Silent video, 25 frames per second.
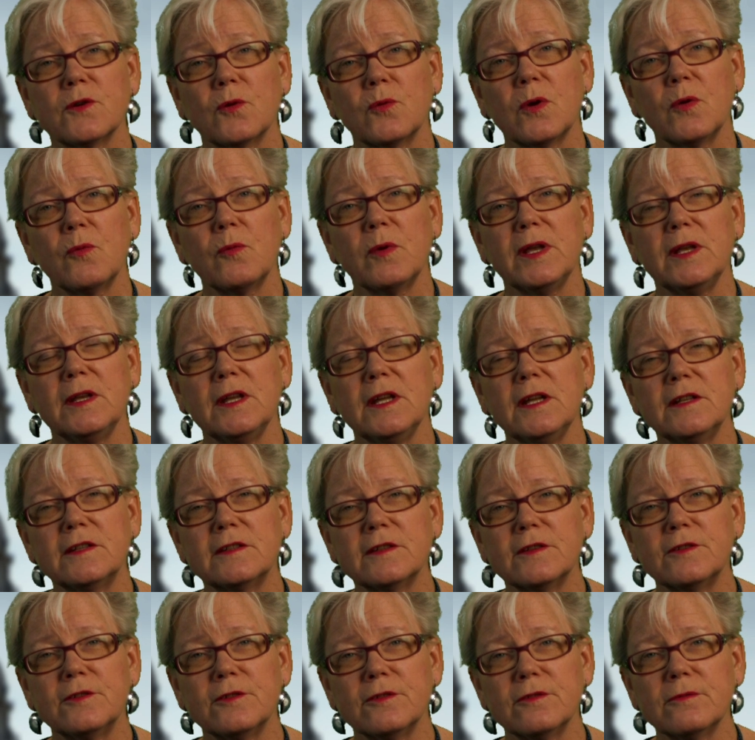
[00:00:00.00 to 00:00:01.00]
what we need
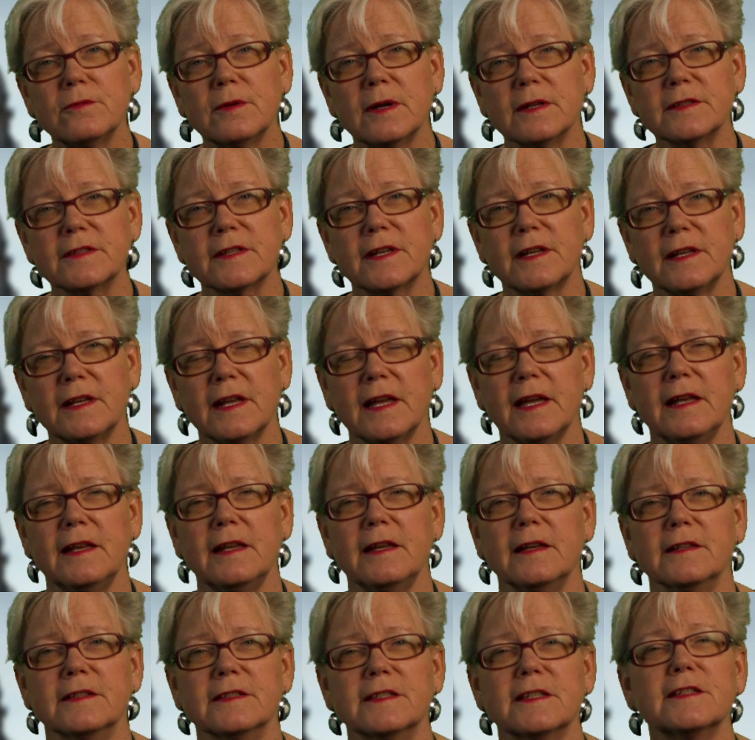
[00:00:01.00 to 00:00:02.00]
to do as
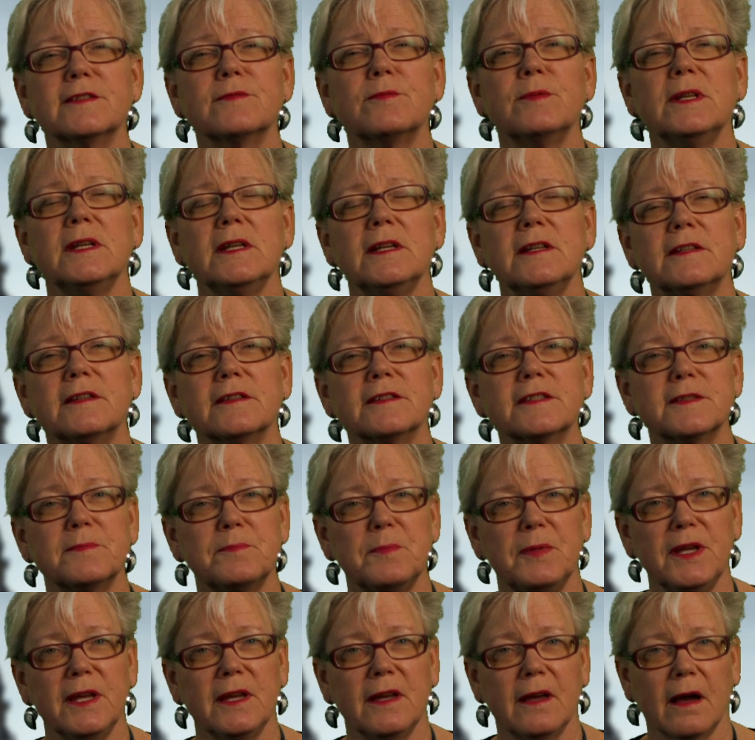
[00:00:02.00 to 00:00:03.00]
Canadians is we need to
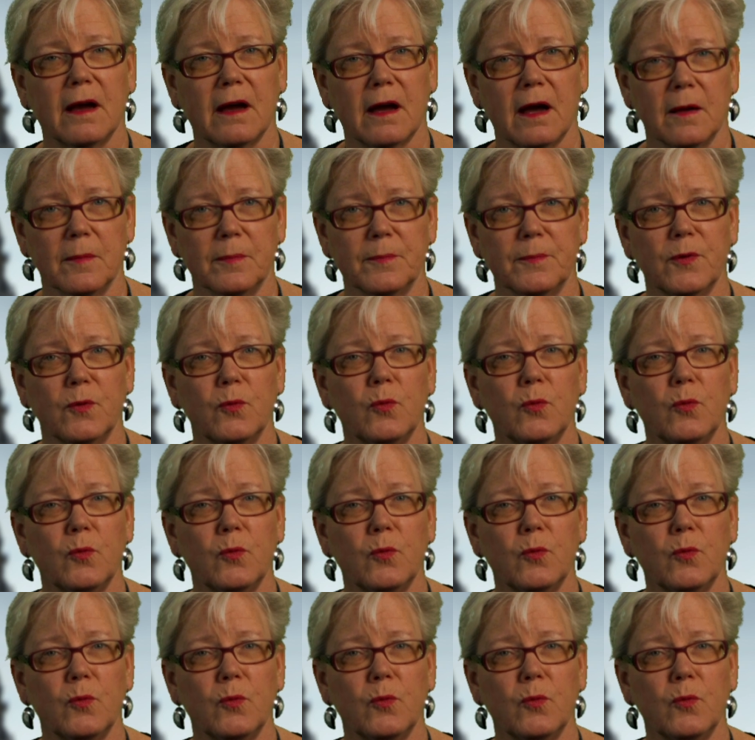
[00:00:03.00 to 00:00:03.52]
speak up.